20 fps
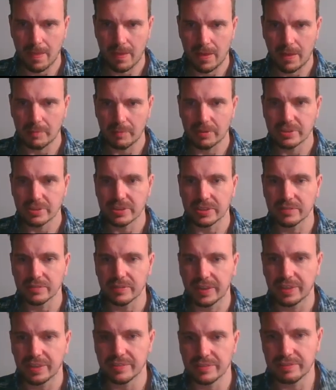We're going to
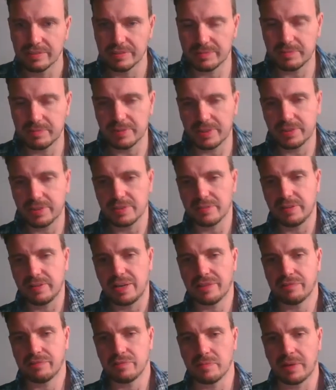
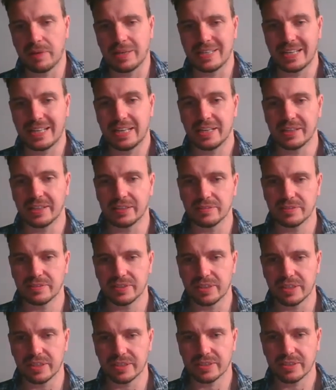divide through by negative
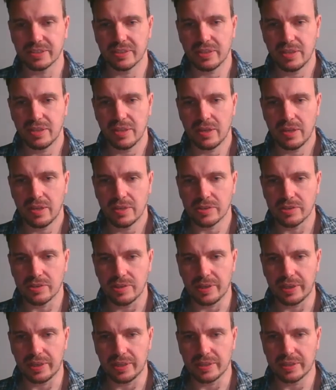6. So
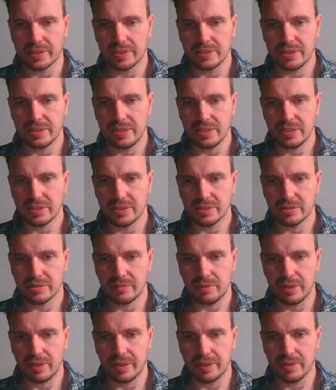I get t
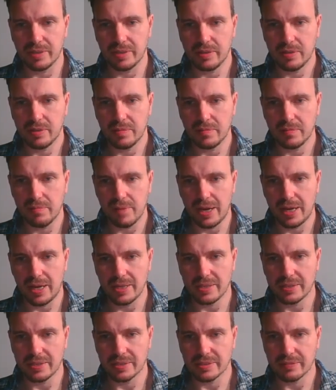squared
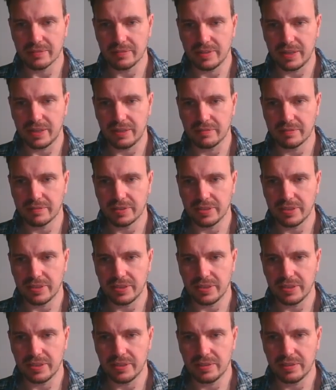minus
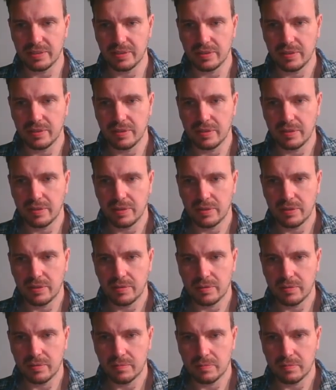5t
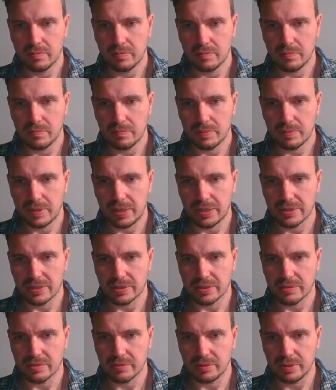
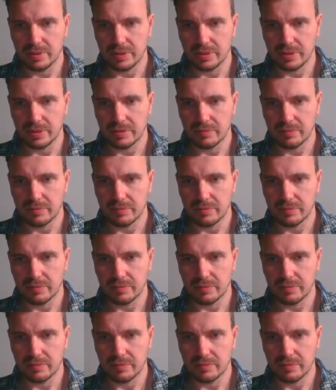plus 4.